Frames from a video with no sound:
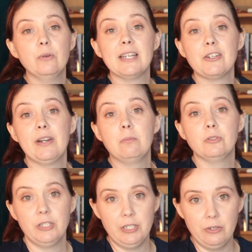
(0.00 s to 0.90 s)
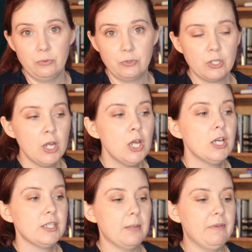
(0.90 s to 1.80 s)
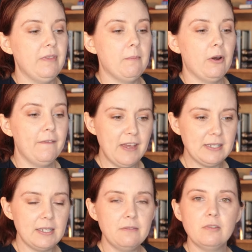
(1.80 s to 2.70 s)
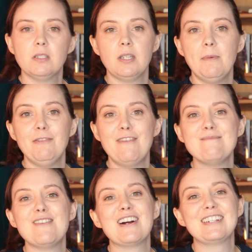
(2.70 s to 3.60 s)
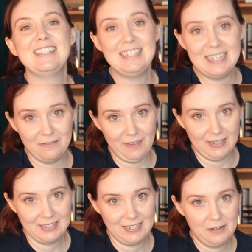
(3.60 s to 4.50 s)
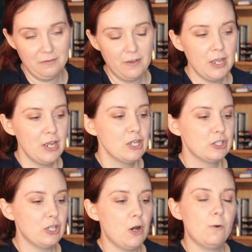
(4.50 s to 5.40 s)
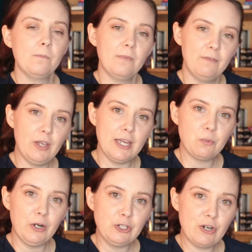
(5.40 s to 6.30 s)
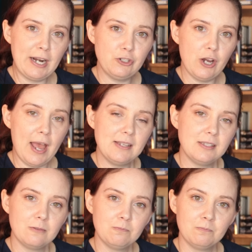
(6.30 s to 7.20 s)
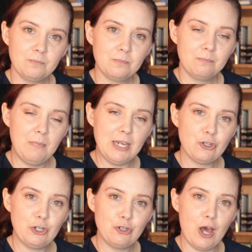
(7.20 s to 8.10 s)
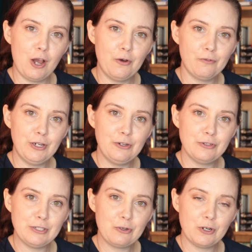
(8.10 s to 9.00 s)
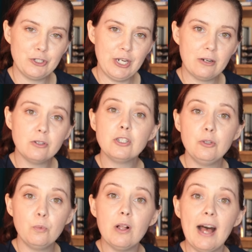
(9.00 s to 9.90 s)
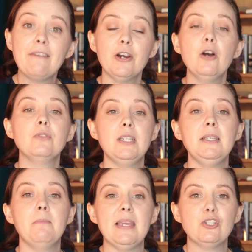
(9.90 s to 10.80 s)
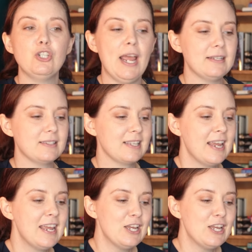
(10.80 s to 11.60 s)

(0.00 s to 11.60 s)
you guys are able to use. Some of them are offensive, some of them are defensive. So if you guys wanna strategize, make sure you talk over in your Discord channels. You will have your own team-based chats